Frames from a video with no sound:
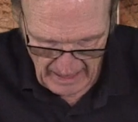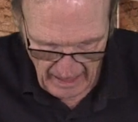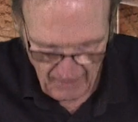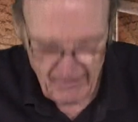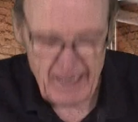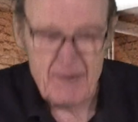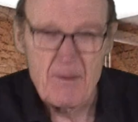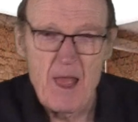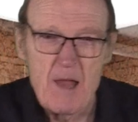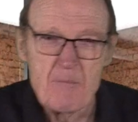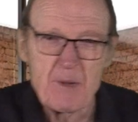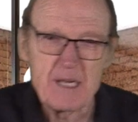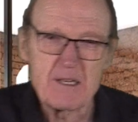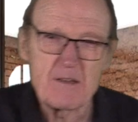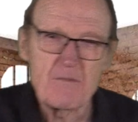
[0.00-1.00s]
All right,
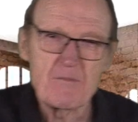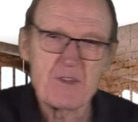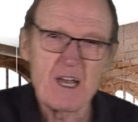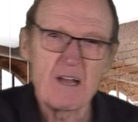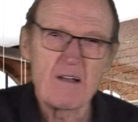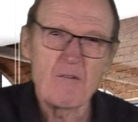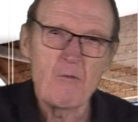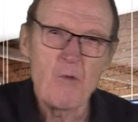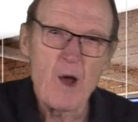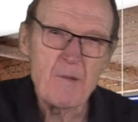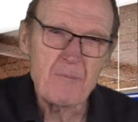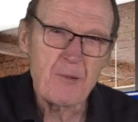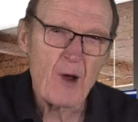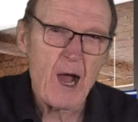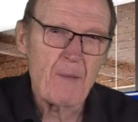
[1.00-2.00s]
but the
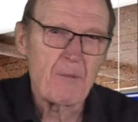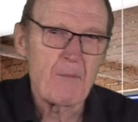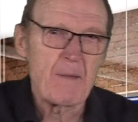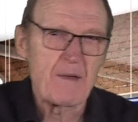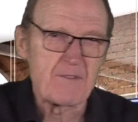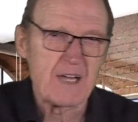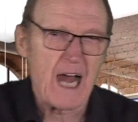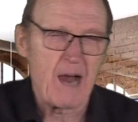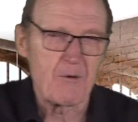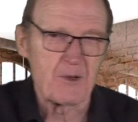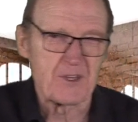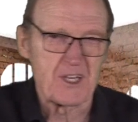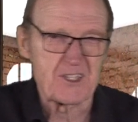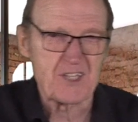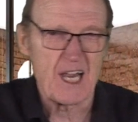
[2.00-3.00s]
one problem I've got
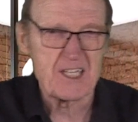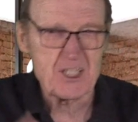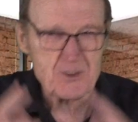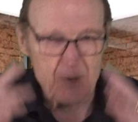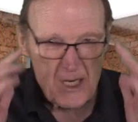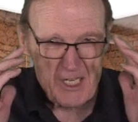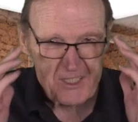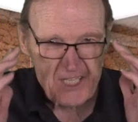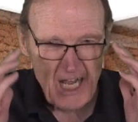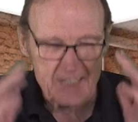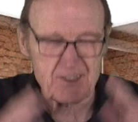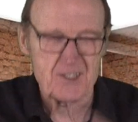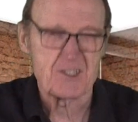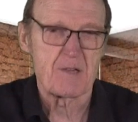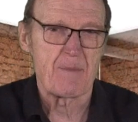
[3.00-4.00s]
with this, and I just want you to
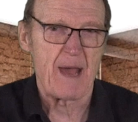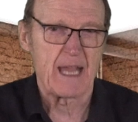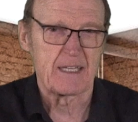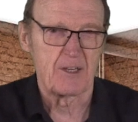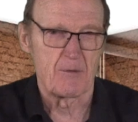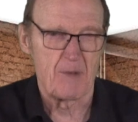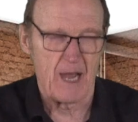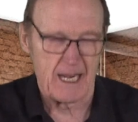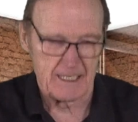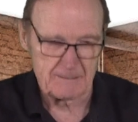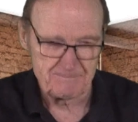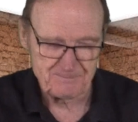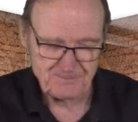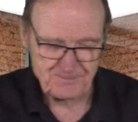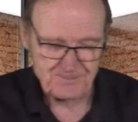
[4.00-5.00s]
tuck this in the back of your mind.
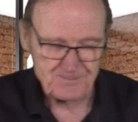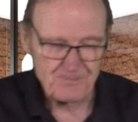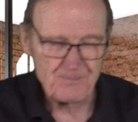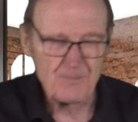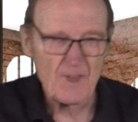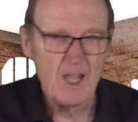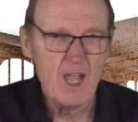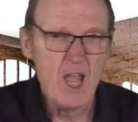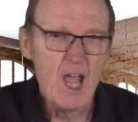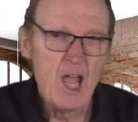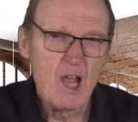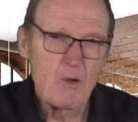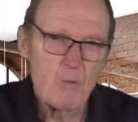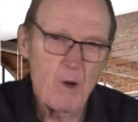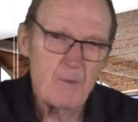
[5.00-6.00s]

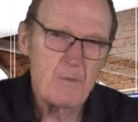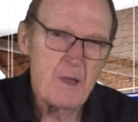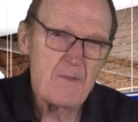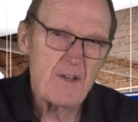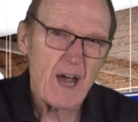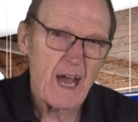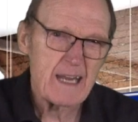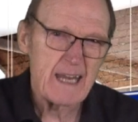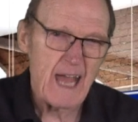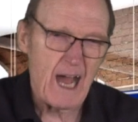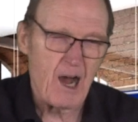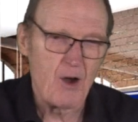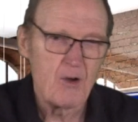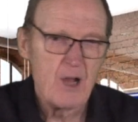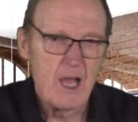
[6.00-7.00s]
What we've got
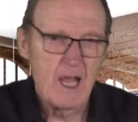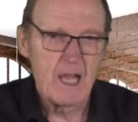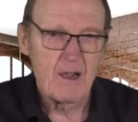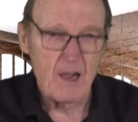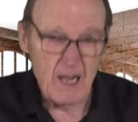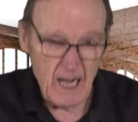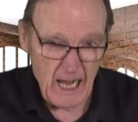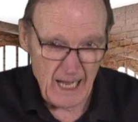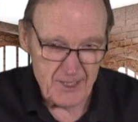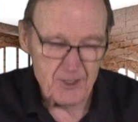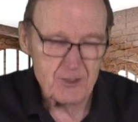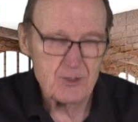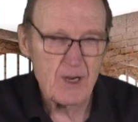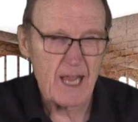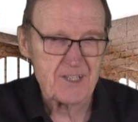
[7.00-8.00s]
now under
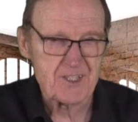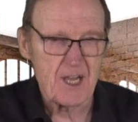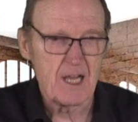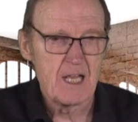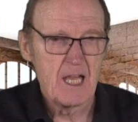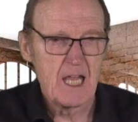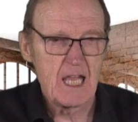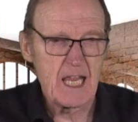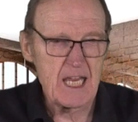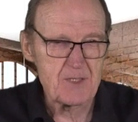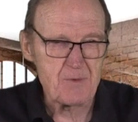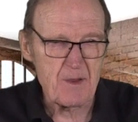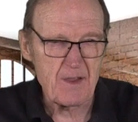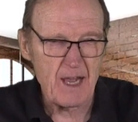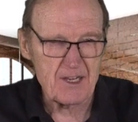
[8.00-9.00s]
TRESA is
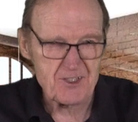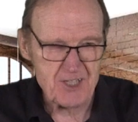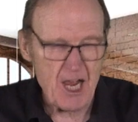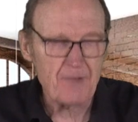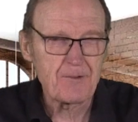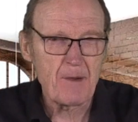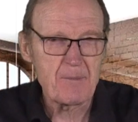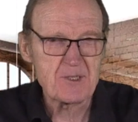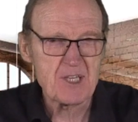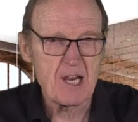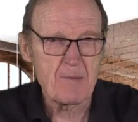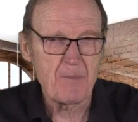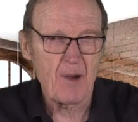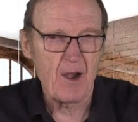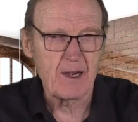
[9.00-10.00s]
we've got
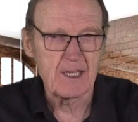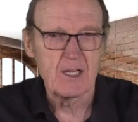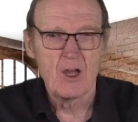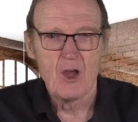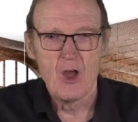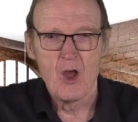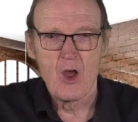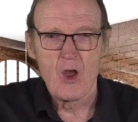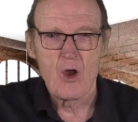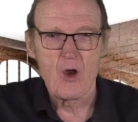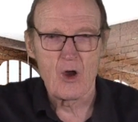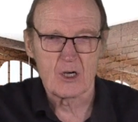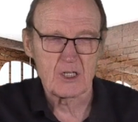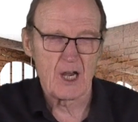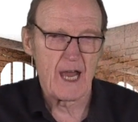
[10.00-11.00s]
self-represented party
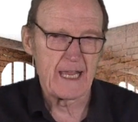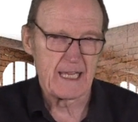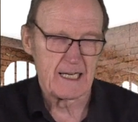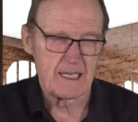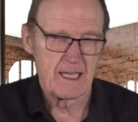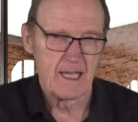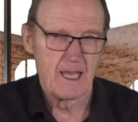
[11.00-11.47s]
or client.